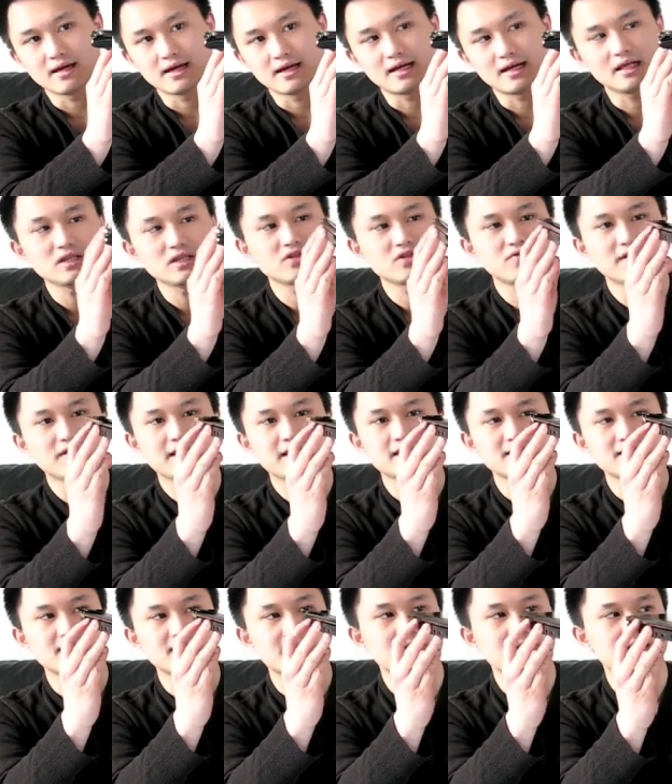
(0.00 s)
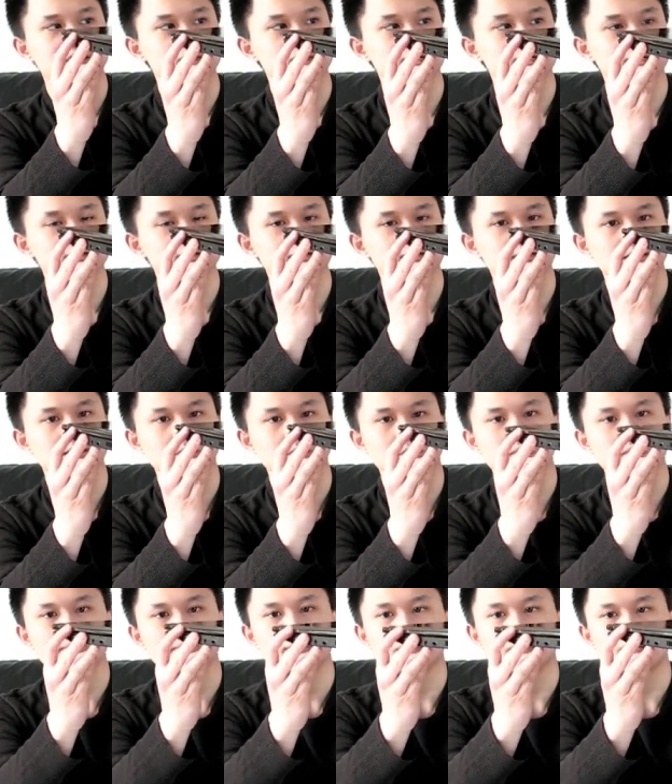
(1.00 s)
And its thickest edge, it's only
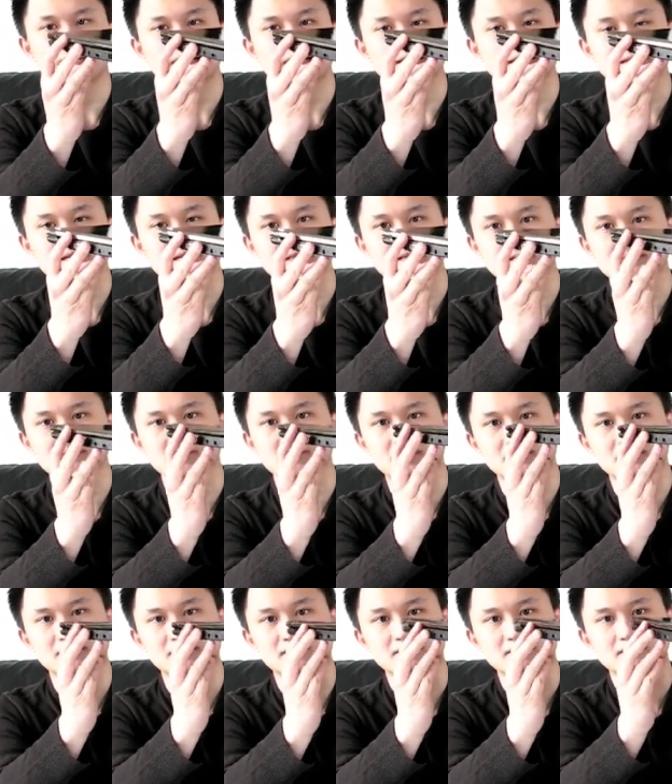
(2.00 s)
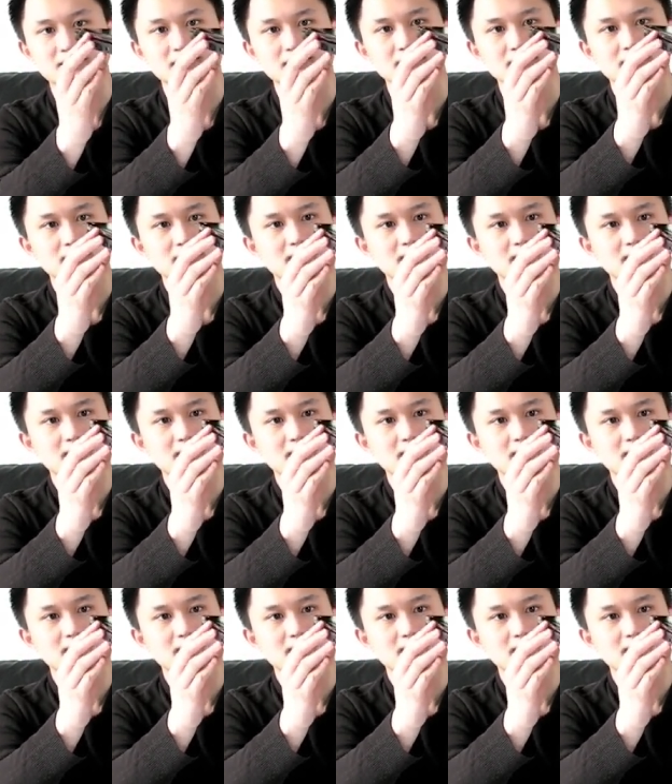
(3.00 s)
1.8 centimeters.